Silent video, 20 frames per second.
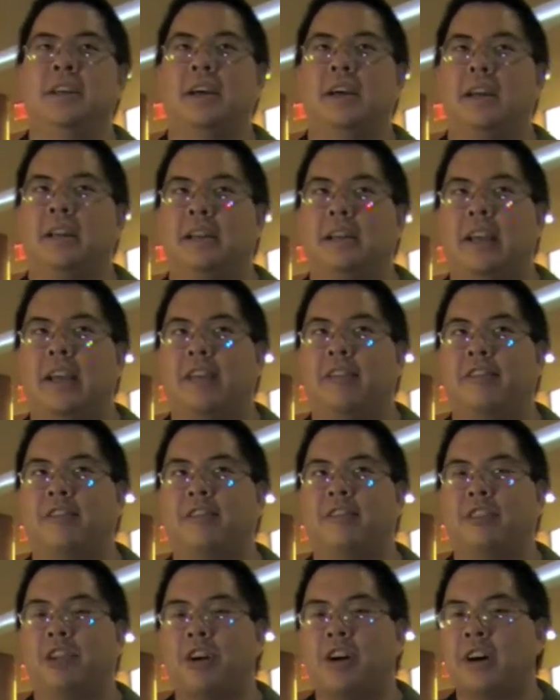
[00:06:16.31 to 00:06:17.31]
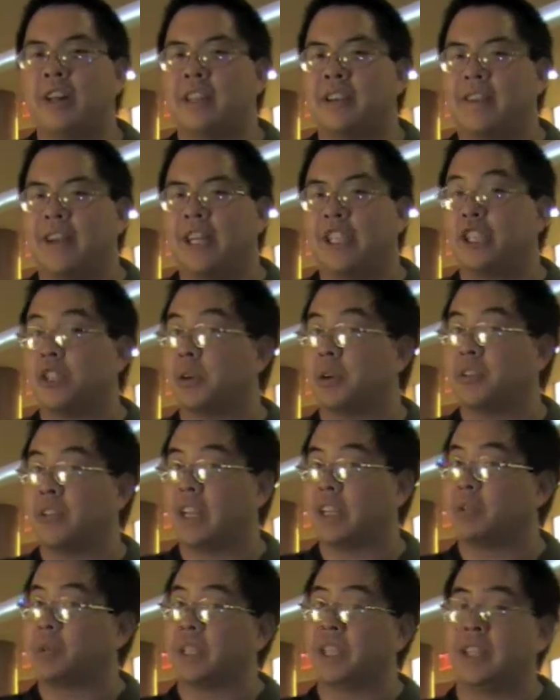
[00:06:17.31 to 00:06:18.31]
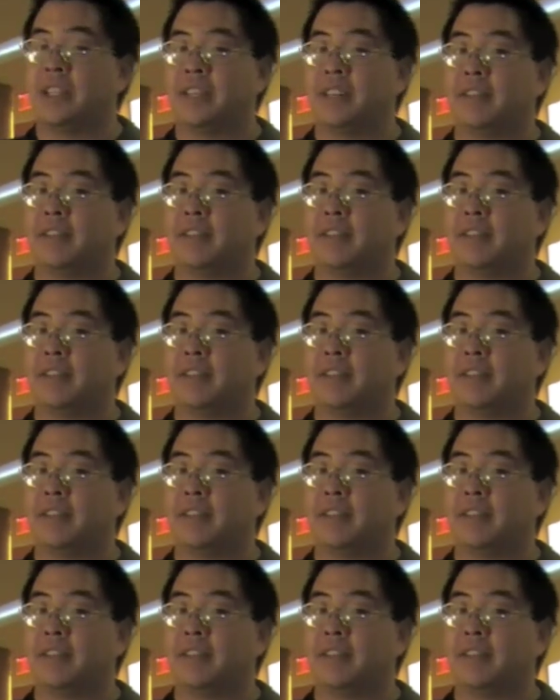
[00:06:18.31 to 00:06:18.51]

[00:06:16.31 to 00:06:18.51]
a flaw in their engine or if that's real.